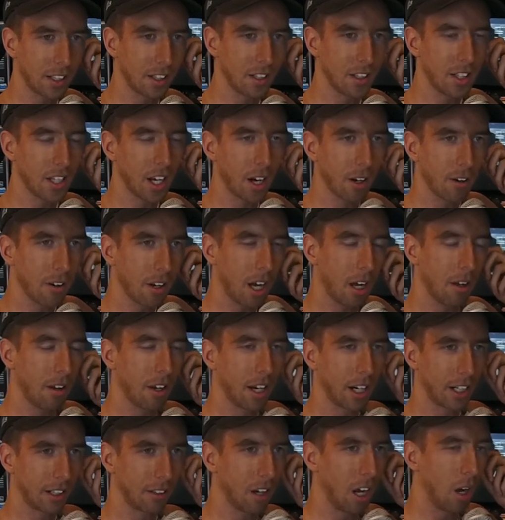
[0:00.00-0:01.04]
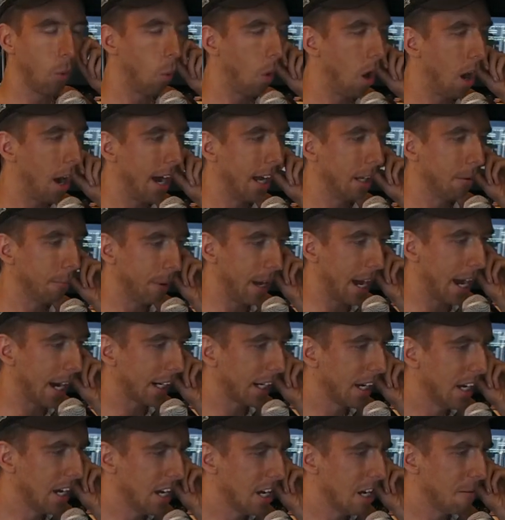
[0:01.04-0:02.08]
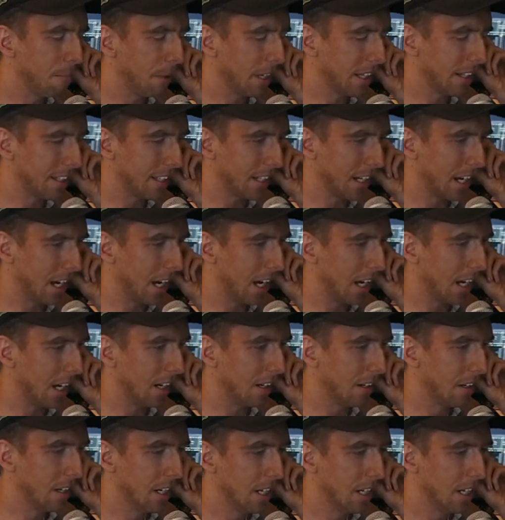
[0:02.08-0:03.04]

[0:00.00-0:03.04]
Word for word: You know, a, a, a while back. But uh,